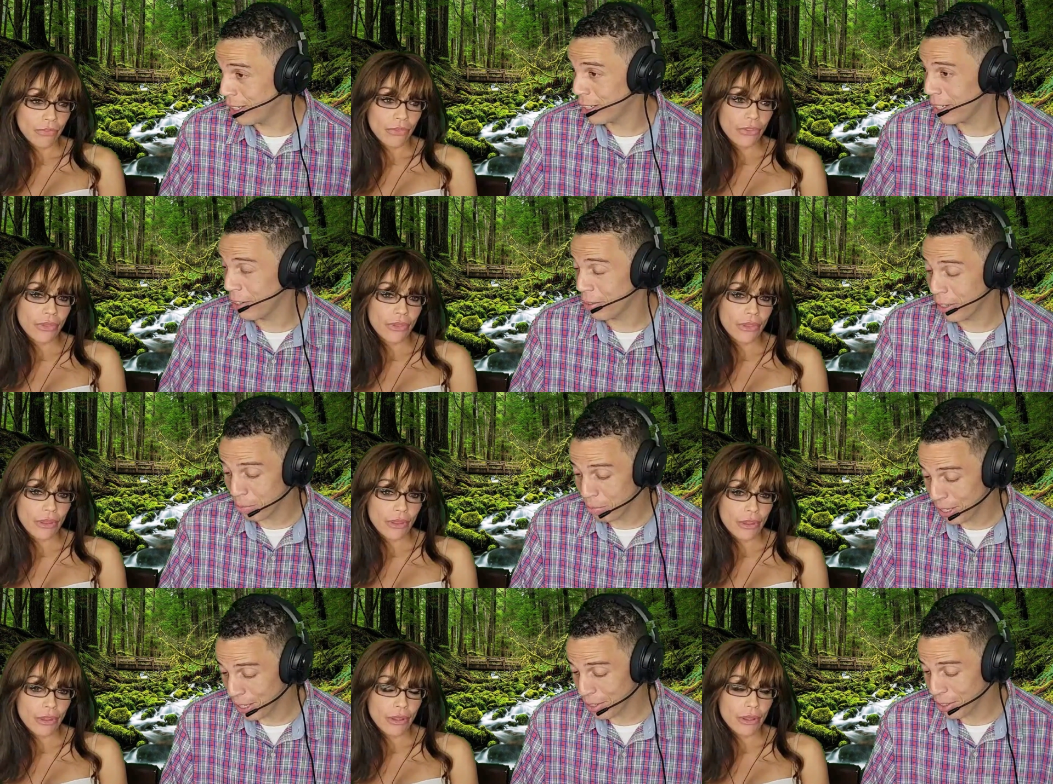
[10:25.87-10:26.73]
Speaker 1: it, it
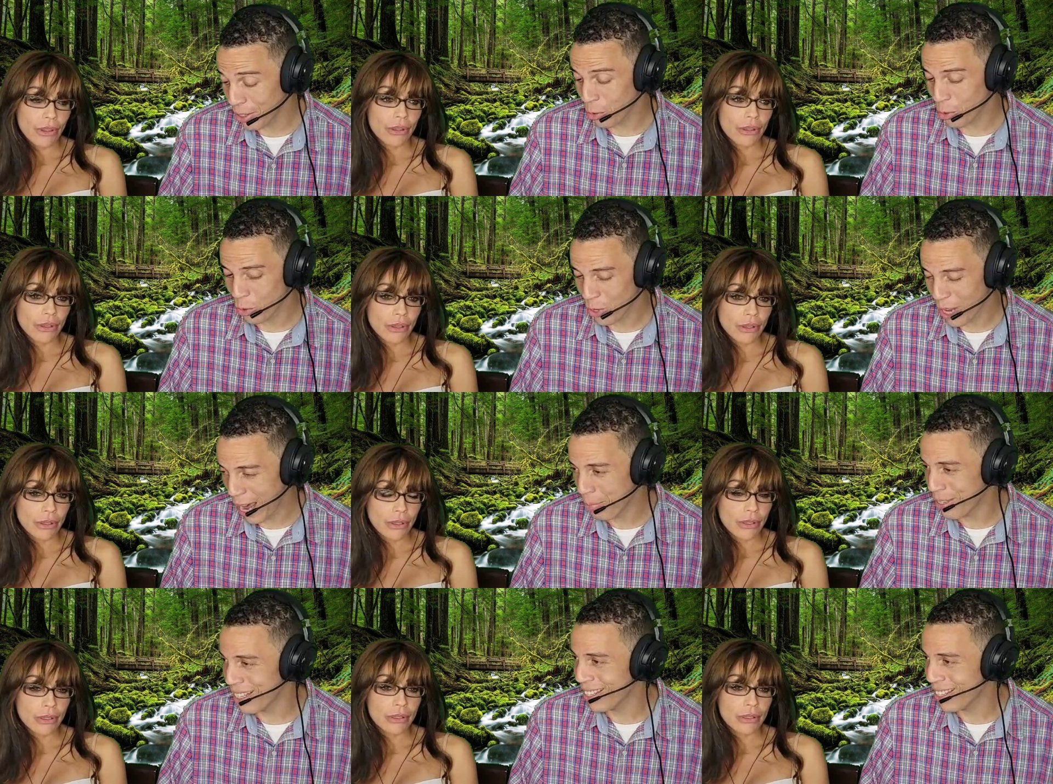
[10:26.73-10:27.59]
can be so
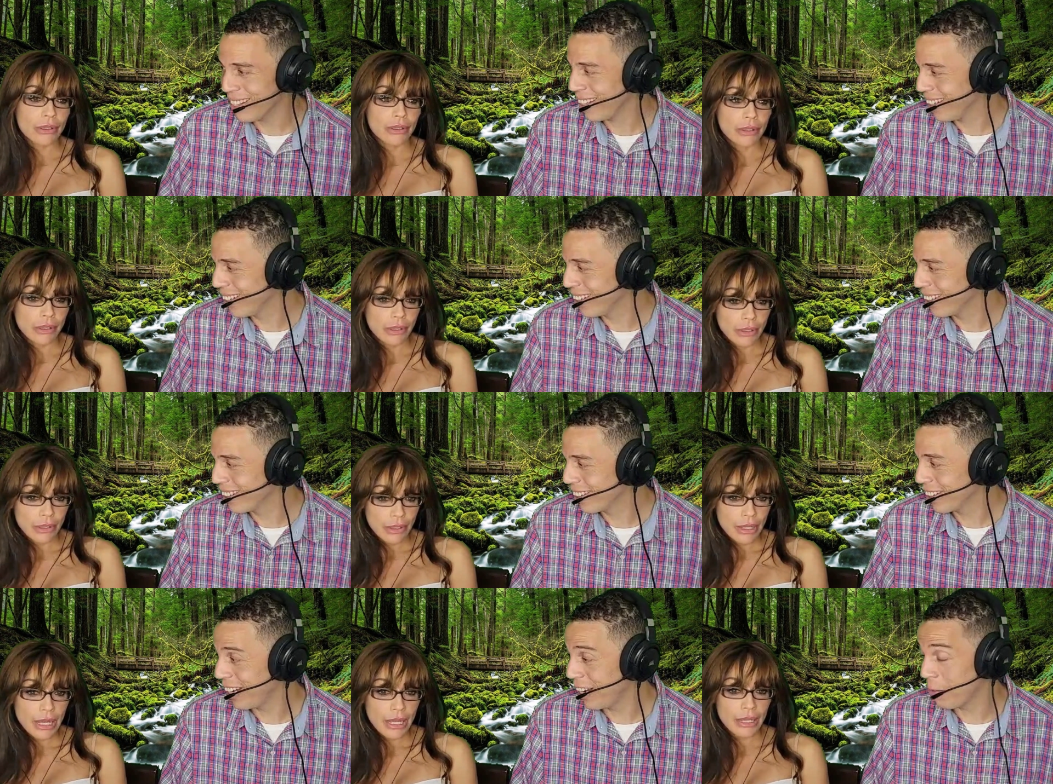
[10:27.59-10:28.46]
absentee
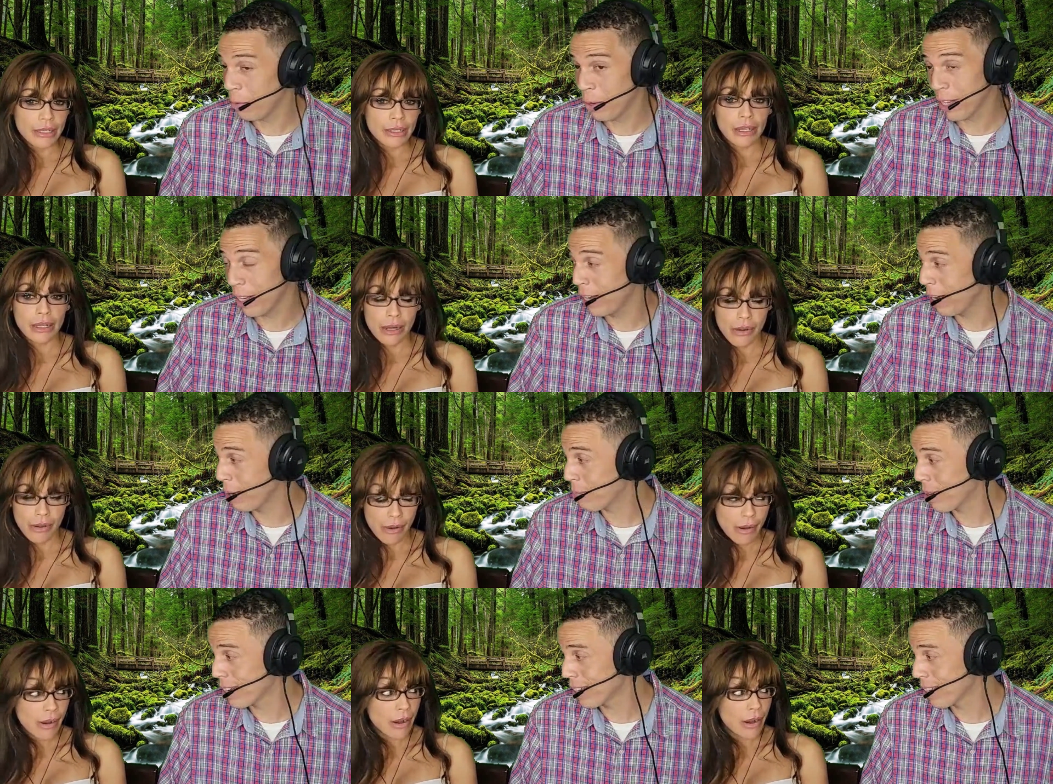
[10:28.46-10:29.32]
within
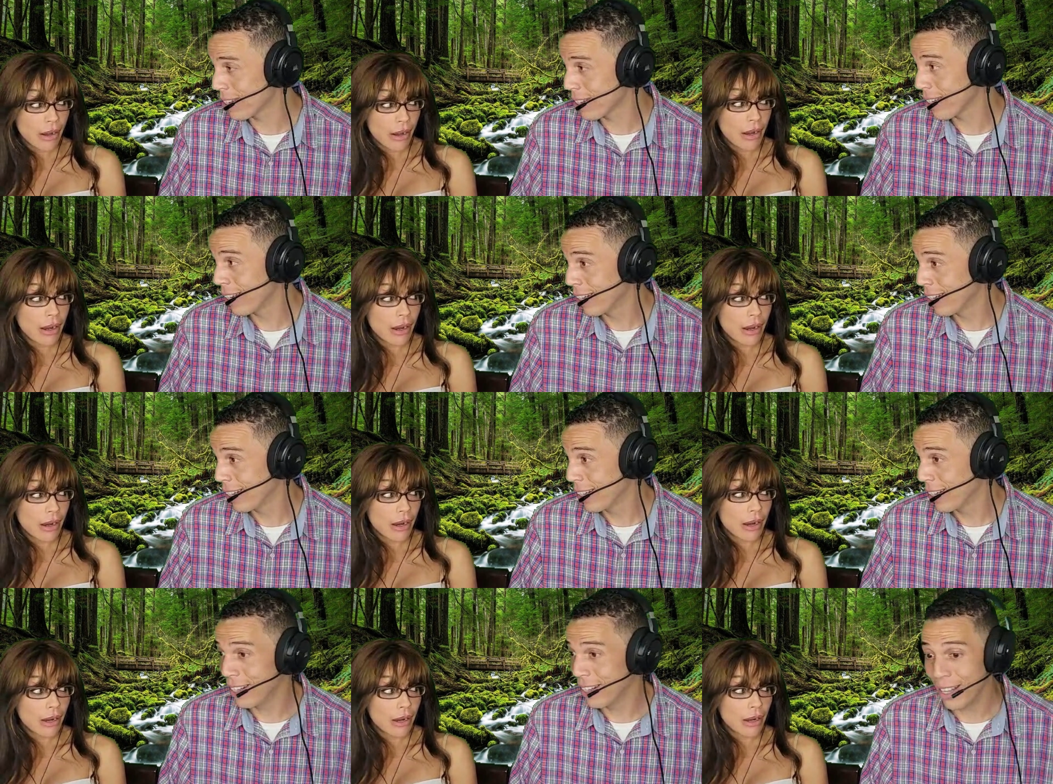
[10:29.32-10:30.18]
that presence
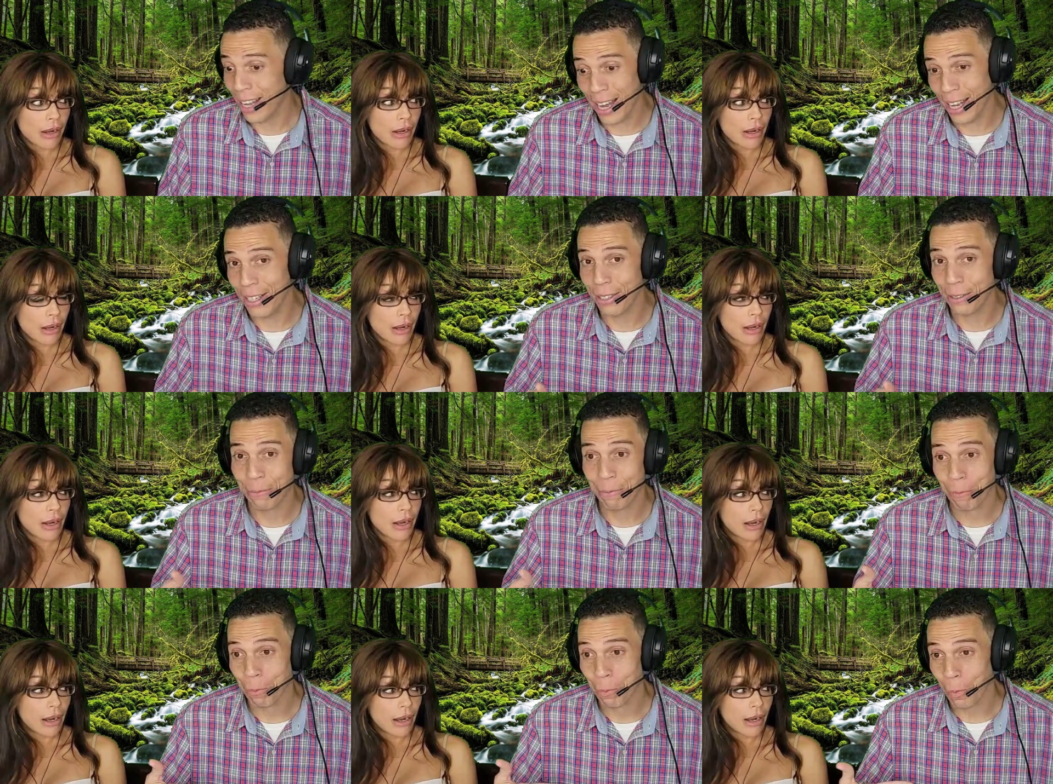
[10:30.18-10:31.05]
that
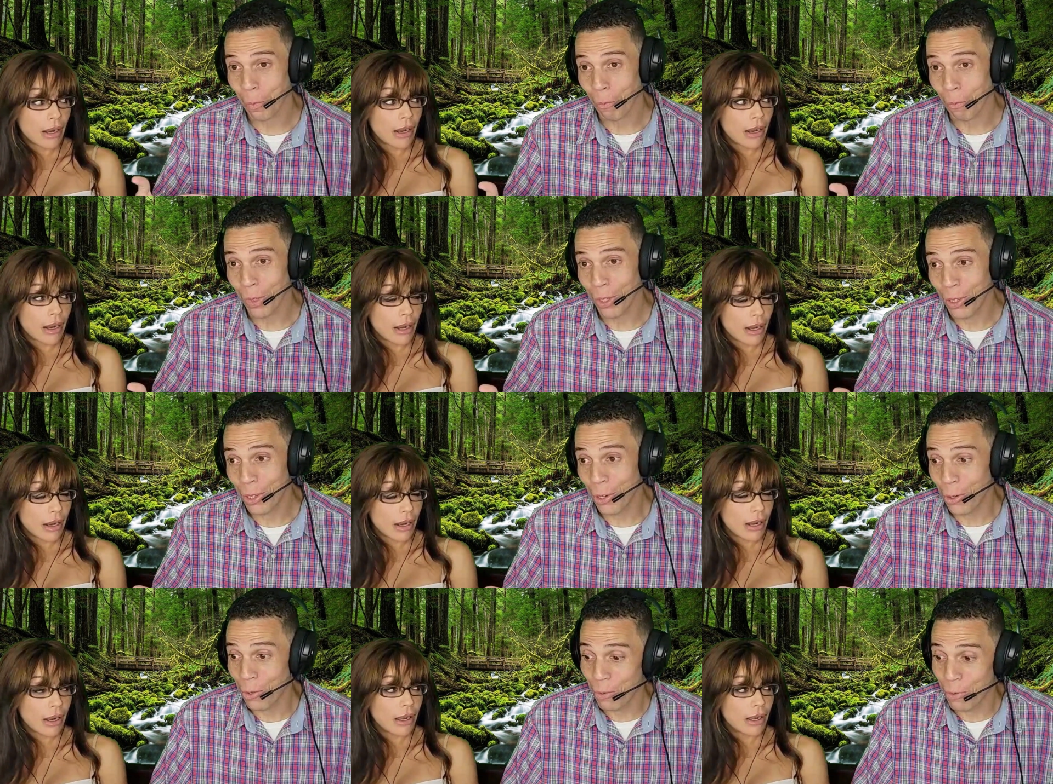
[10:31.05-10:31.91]

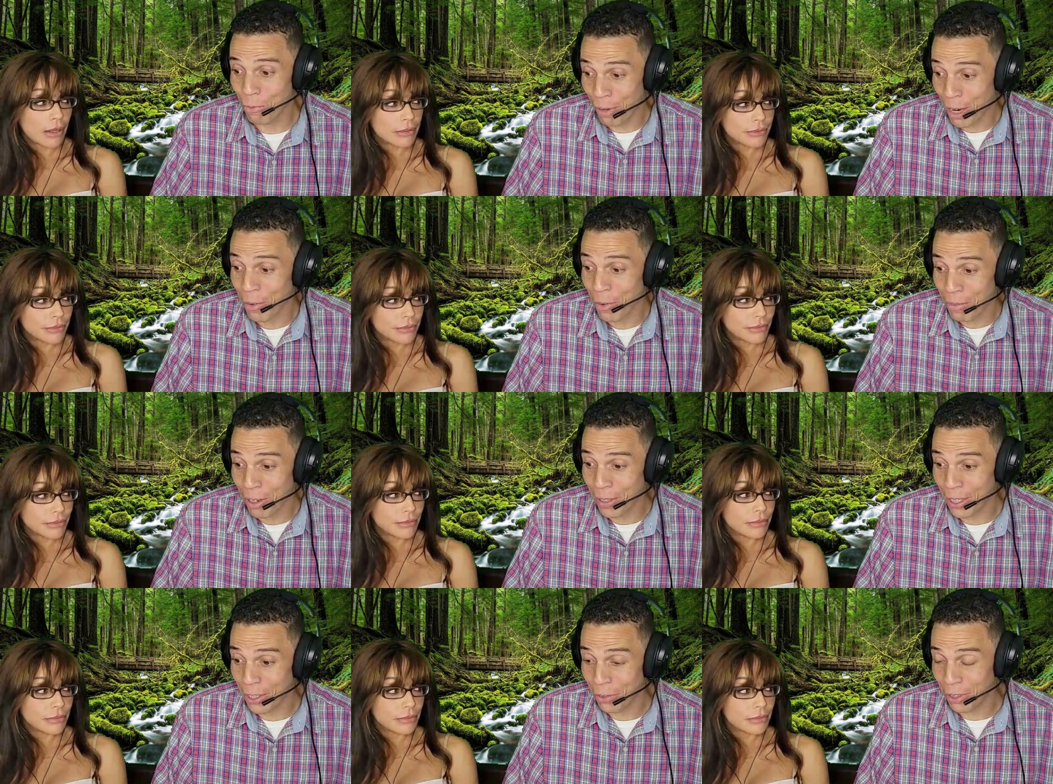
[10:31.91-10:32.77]
you're very,
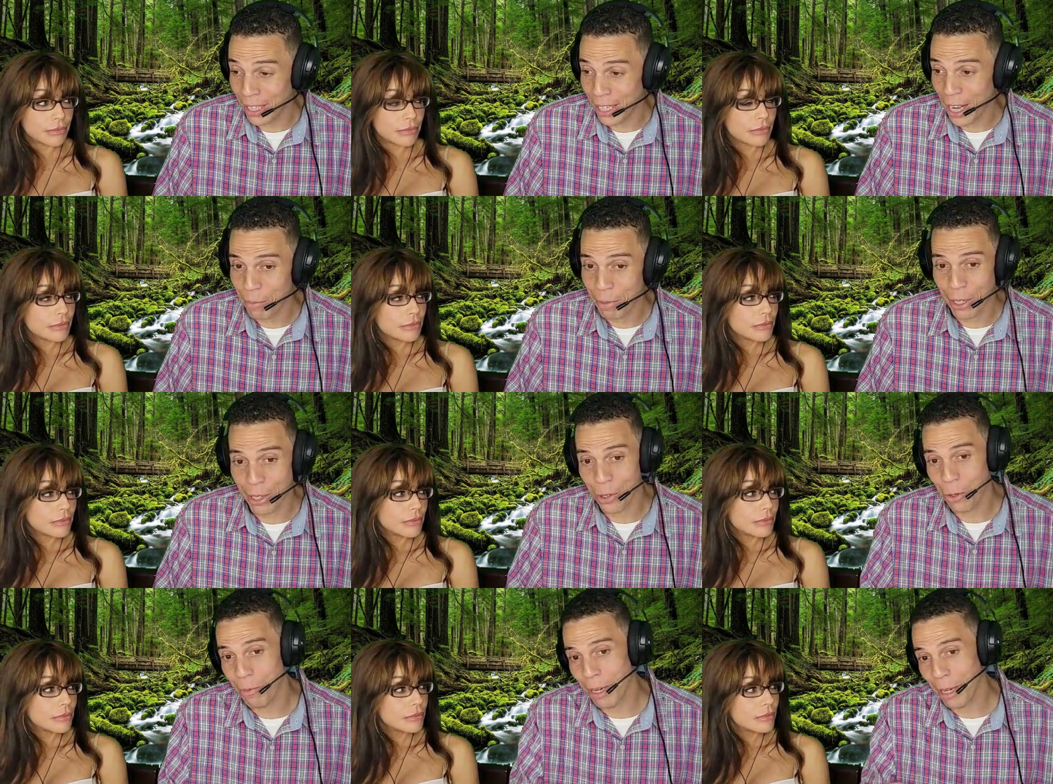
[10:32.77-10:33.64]
very lonely now
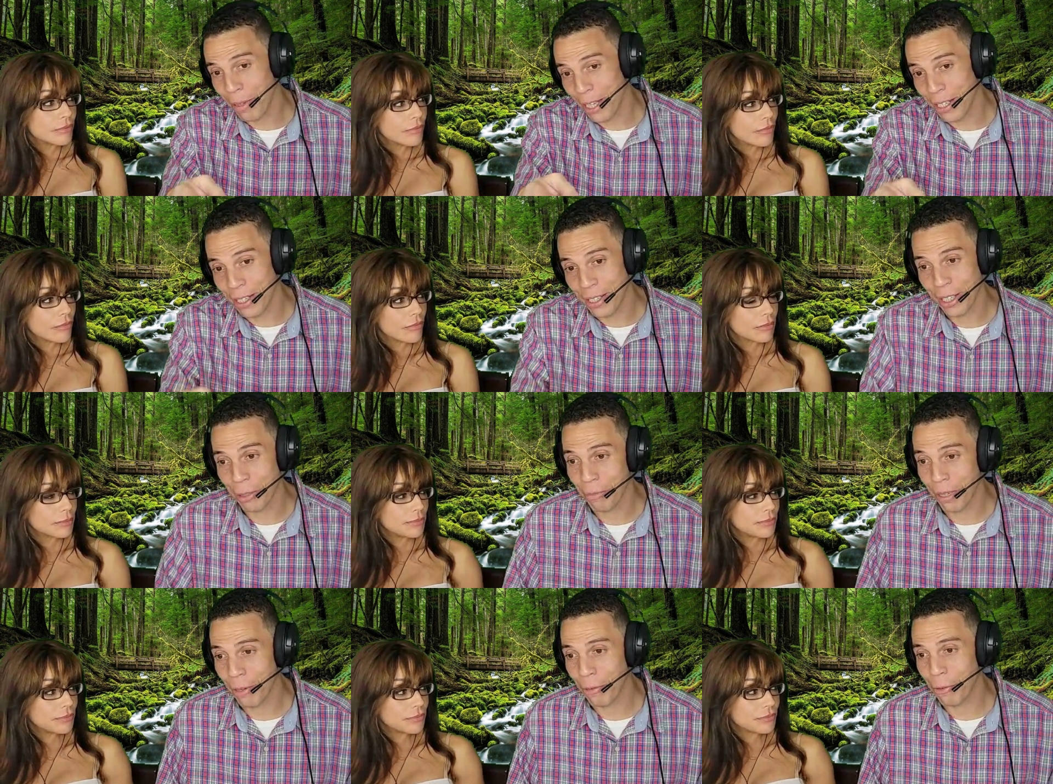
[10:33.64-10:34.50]
because you might be in the next